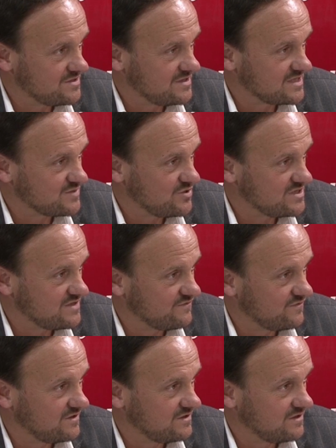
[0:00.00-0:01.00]
expresses in
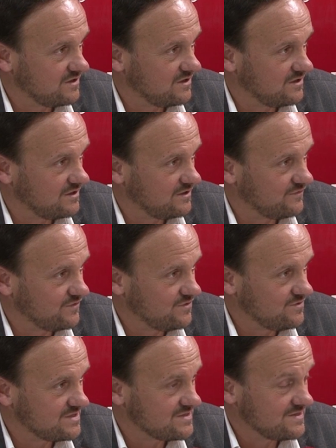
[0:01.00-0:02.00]
front of
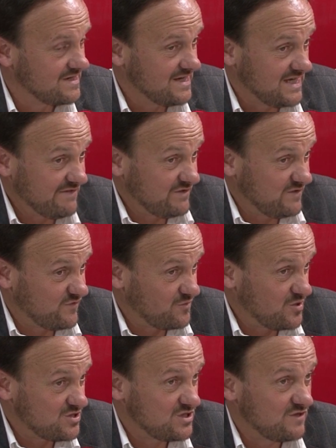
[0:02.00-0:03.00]
you. So even if the
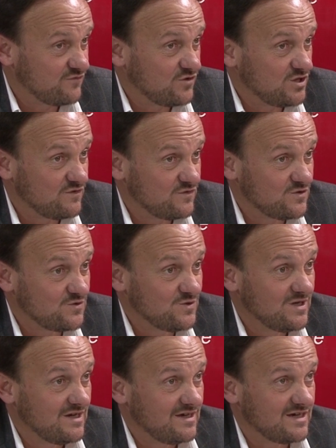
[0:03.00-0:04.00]
person in front of
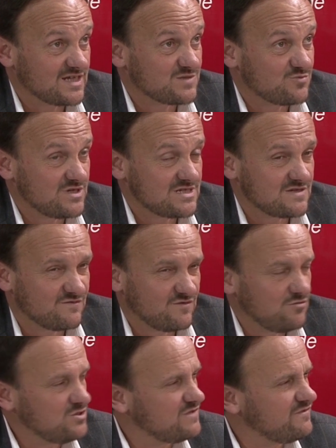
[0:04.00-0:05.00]
you expresses
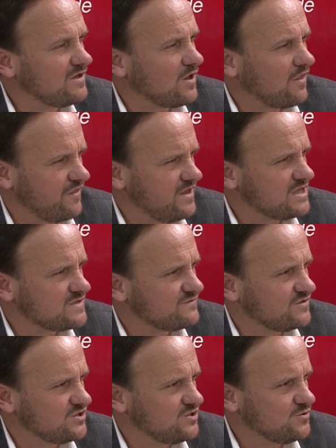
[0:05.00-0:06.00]
very difficult things
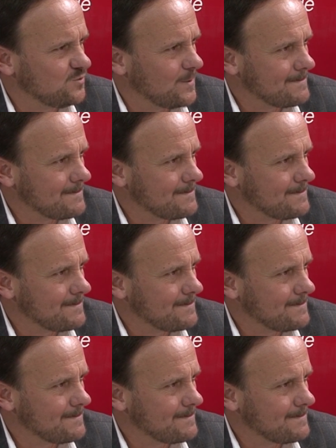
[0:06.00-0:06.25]
for you,